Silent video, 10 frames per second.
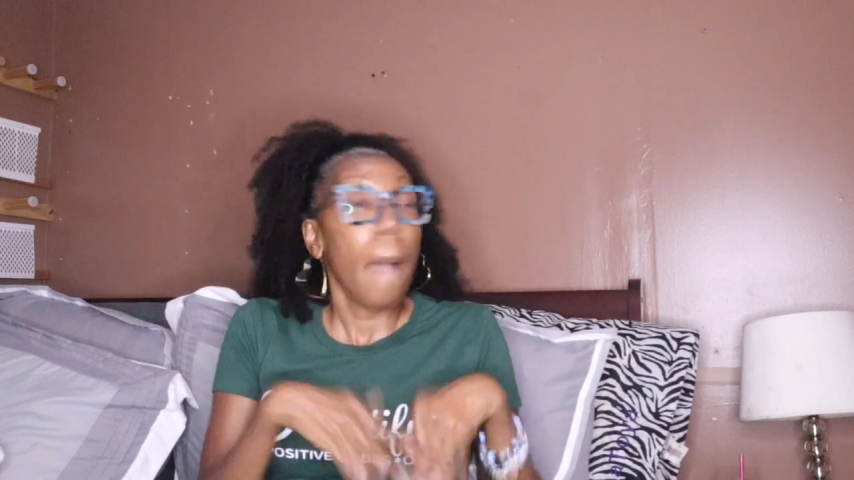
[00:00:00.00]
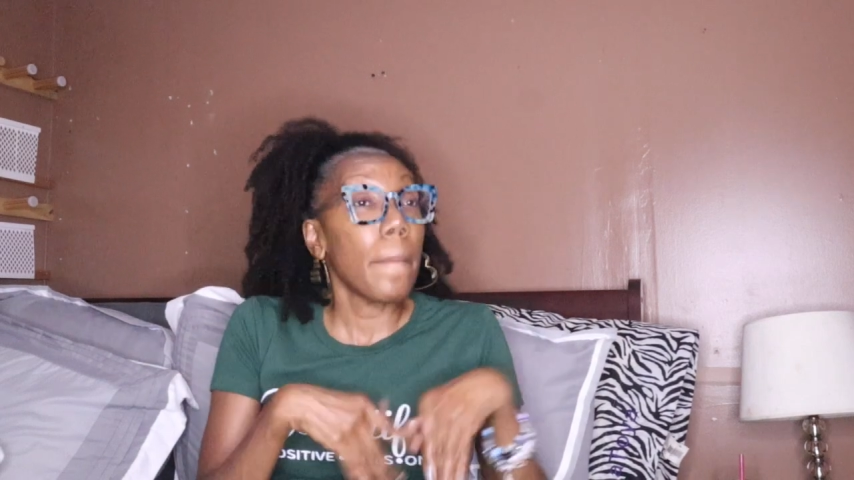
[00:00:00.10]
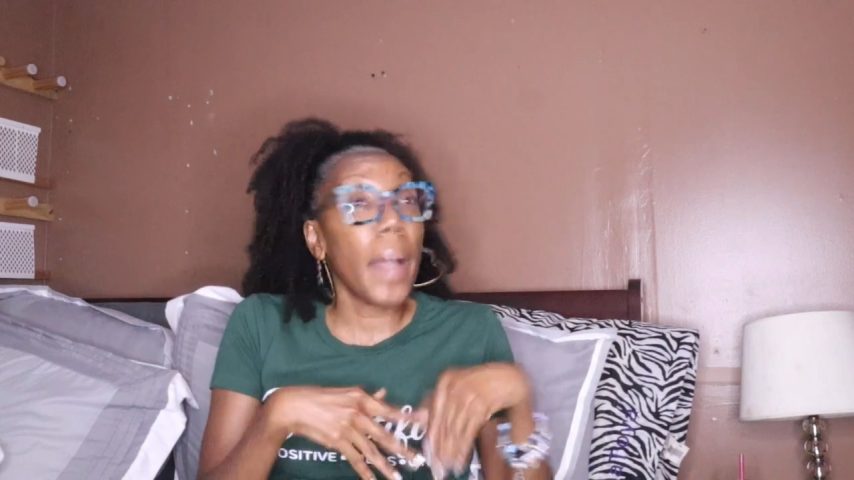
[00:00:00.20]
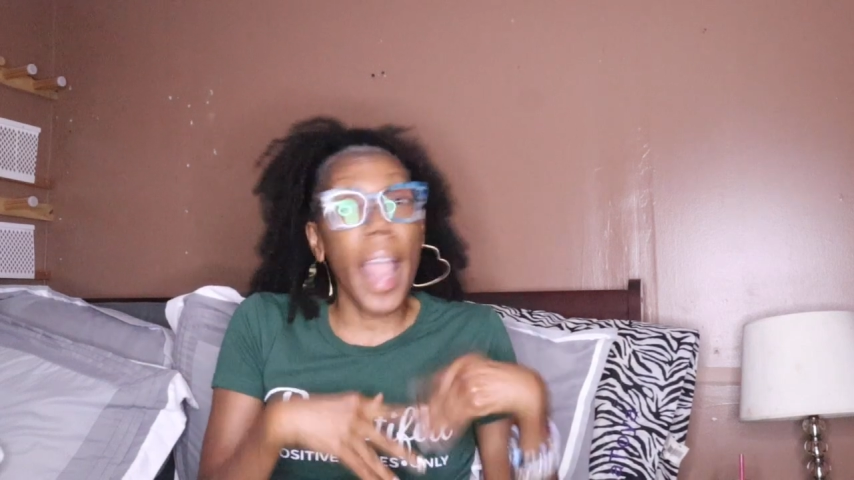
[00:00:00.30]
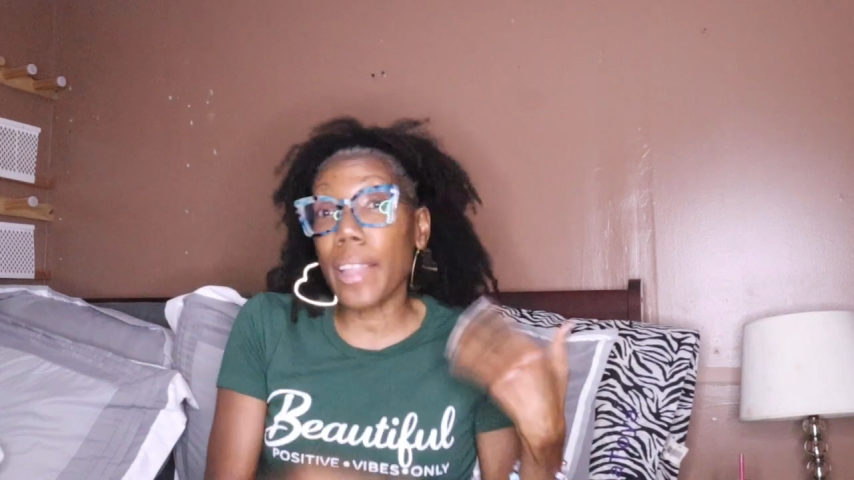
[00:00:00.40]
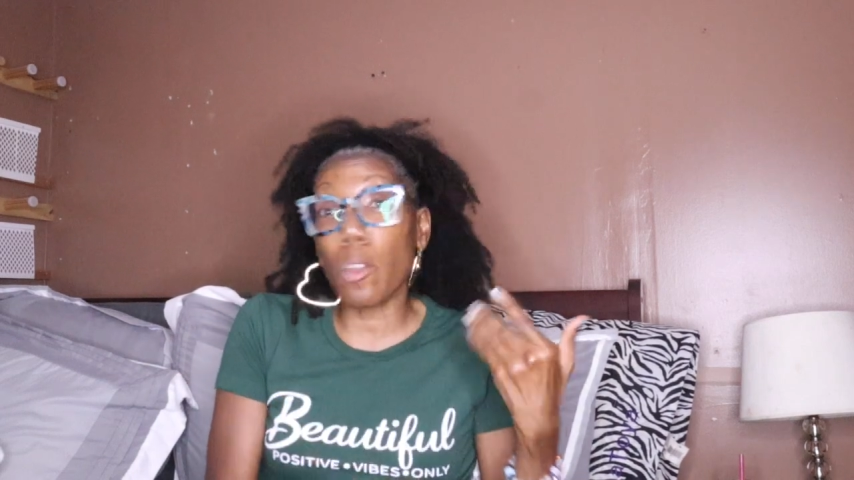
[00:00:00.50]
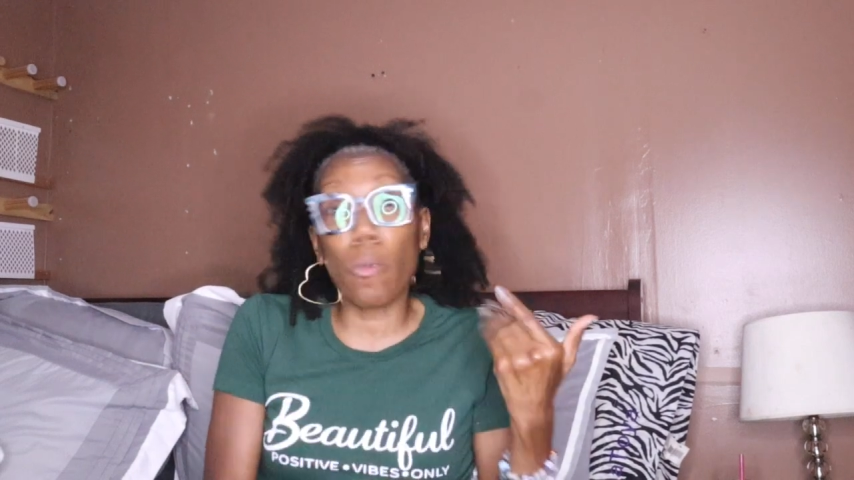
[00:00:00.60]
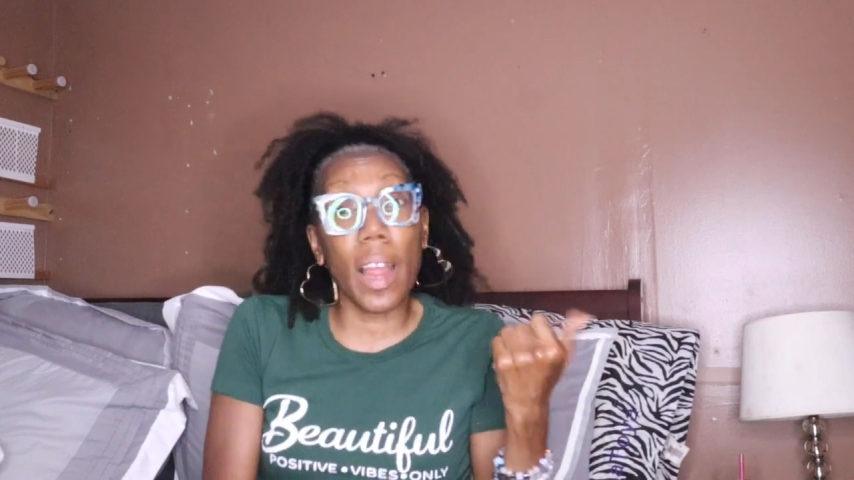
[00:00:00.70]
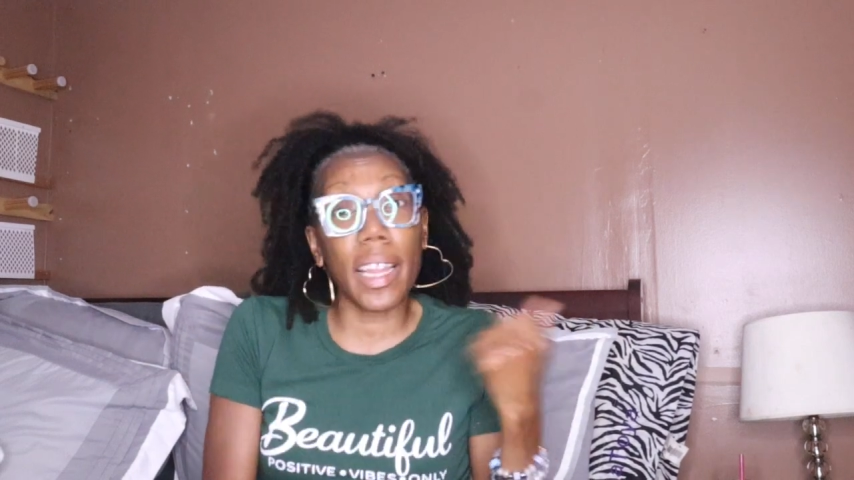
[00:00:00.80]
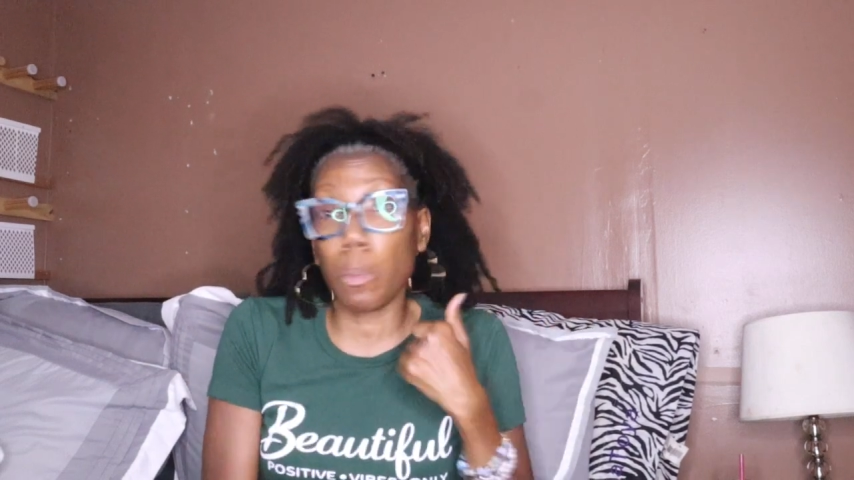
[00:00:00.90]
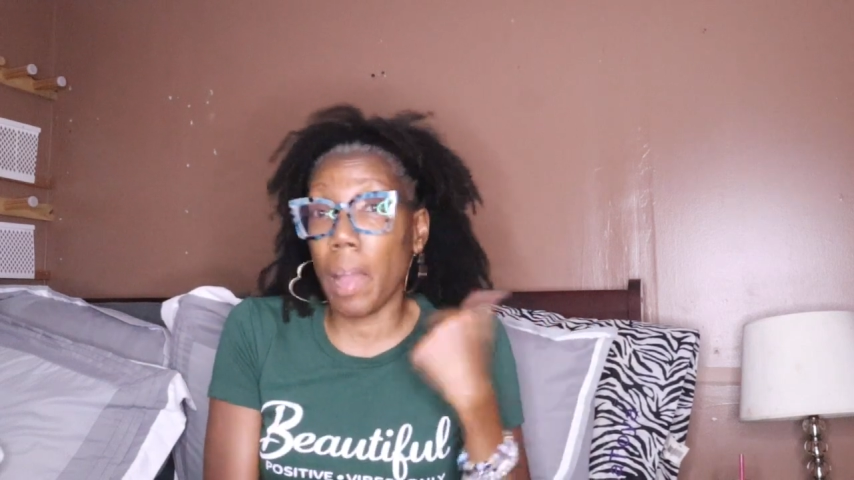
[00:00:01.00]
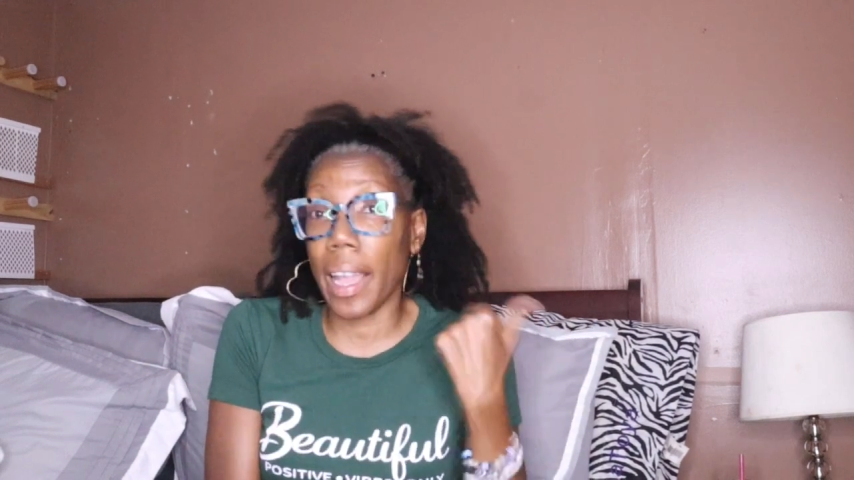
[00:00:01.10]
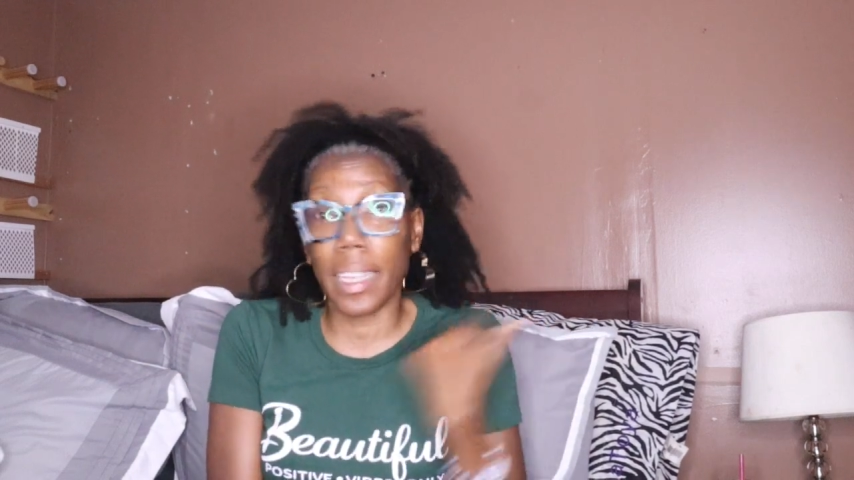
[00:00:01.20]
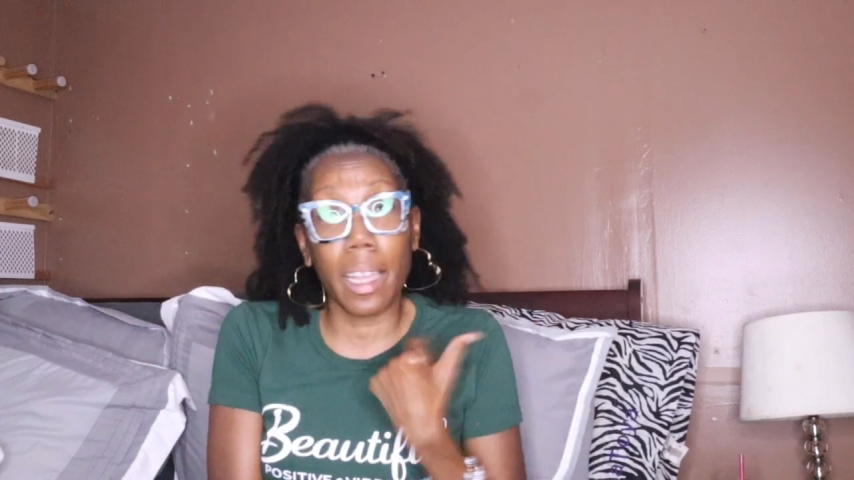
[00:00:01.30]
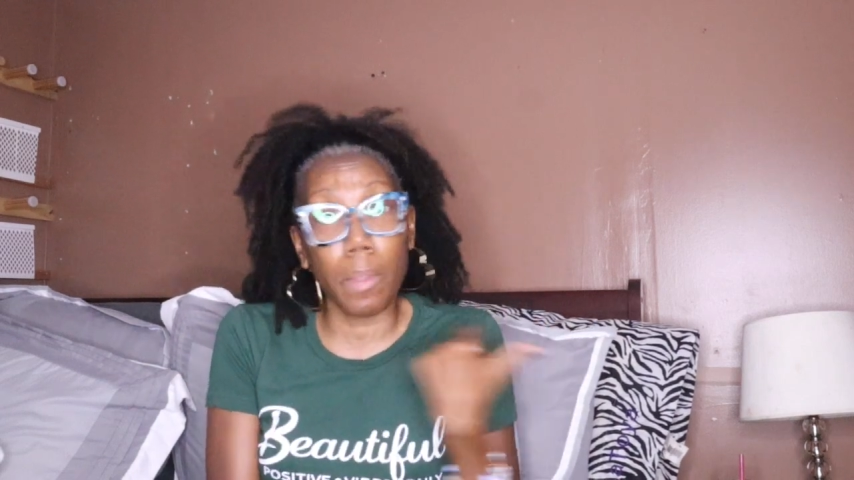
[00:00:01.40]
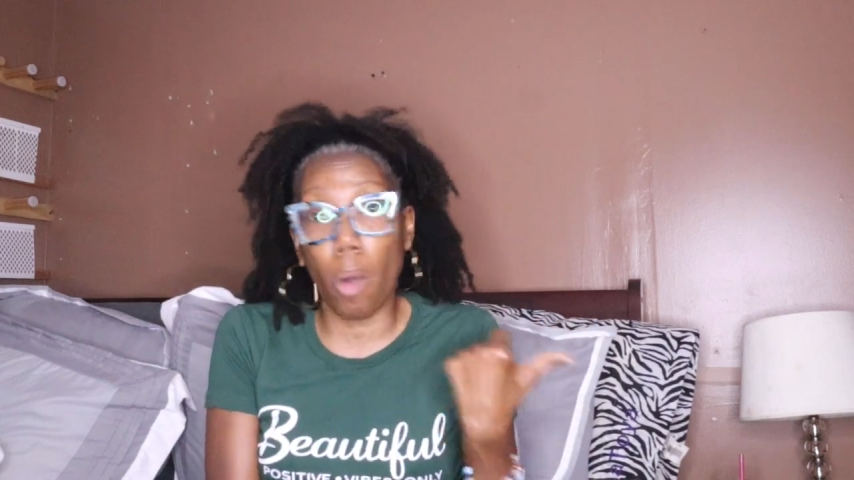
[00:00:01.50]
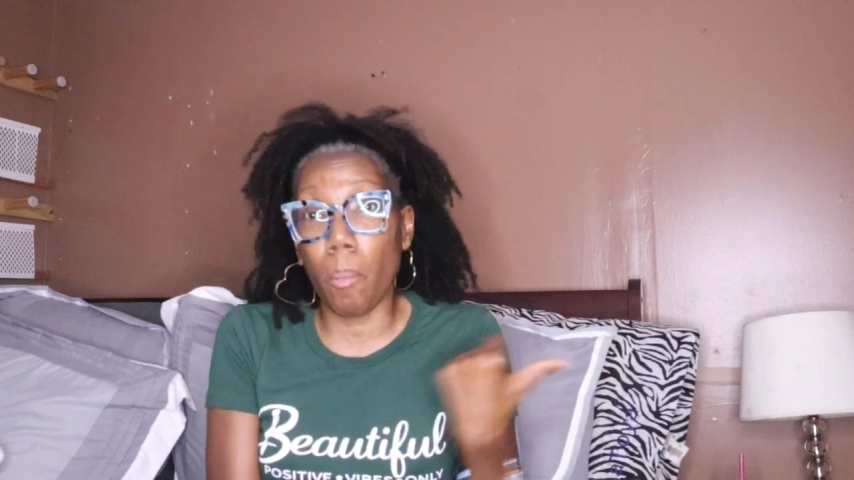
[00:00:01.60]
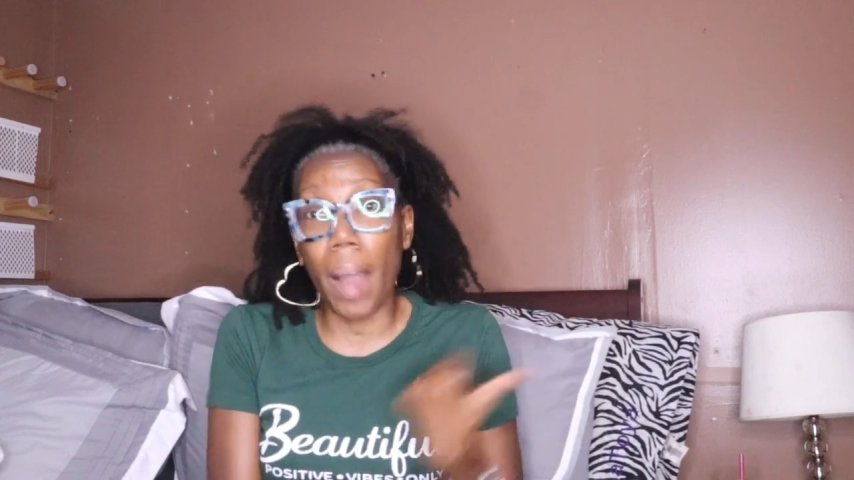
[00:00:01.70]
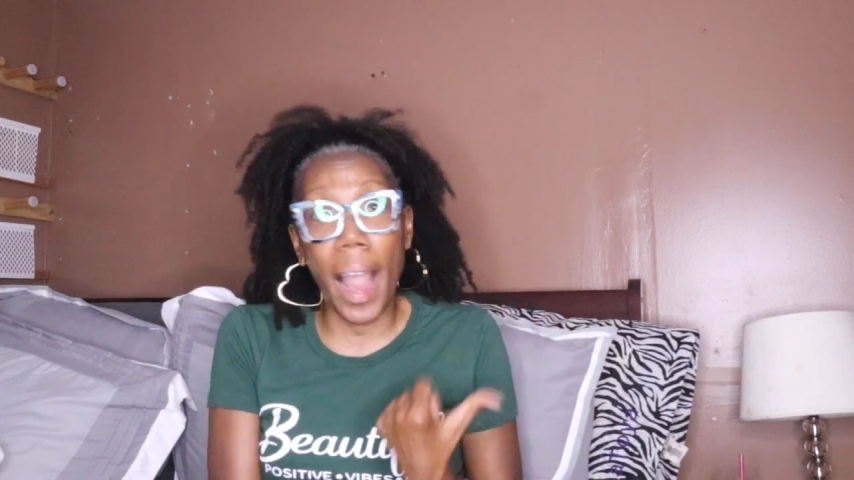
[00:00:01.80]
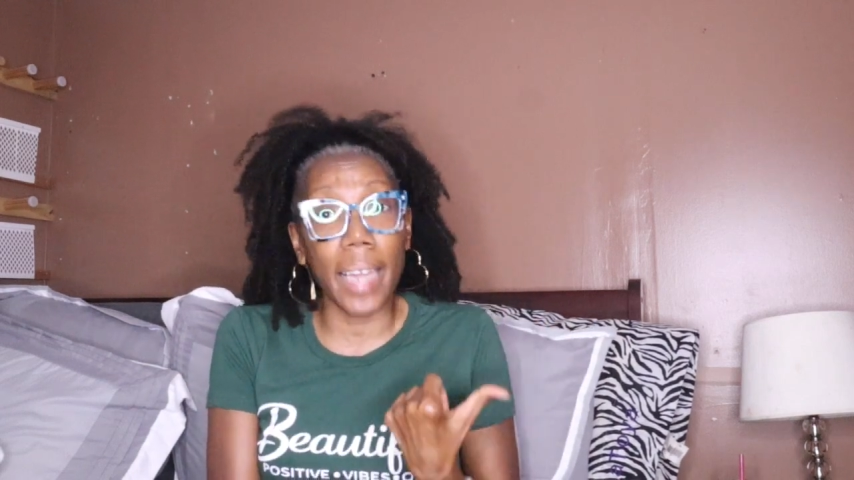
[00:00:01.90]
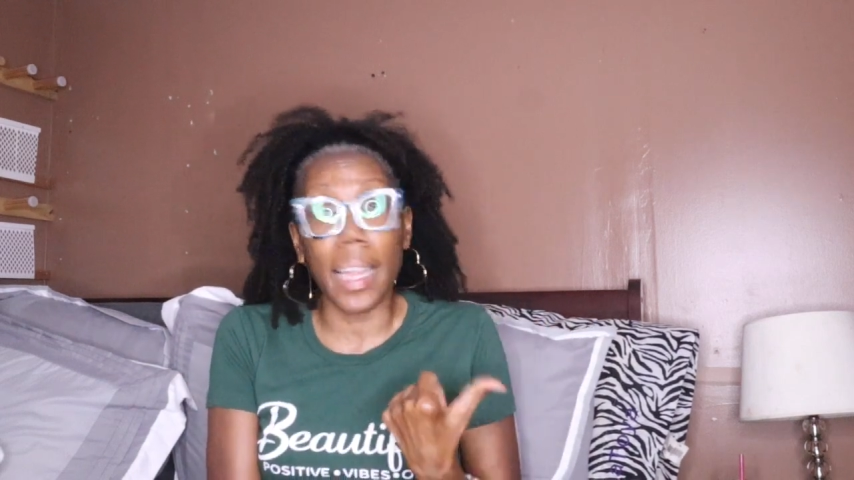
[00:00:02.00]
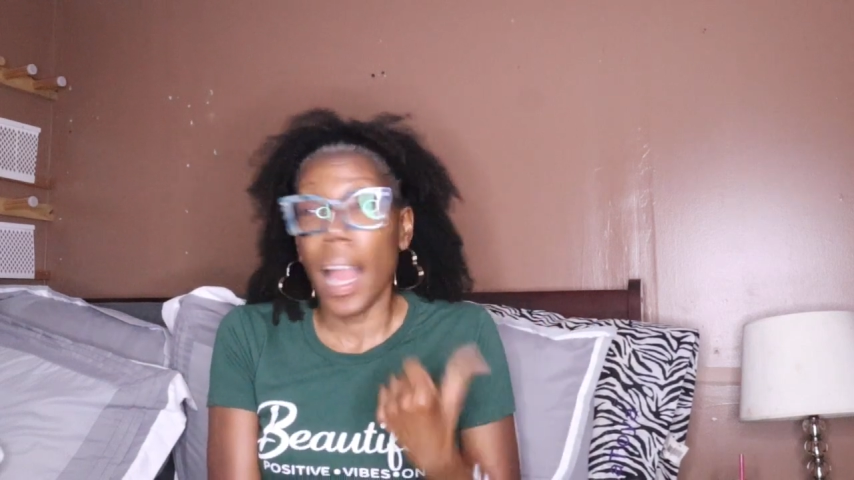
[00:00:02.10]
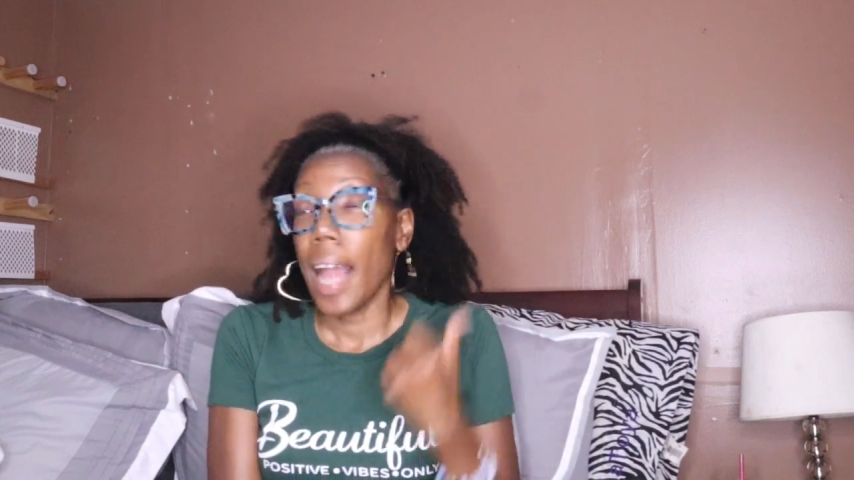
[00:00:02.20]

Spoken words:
But Aetheryd is paying him no mind.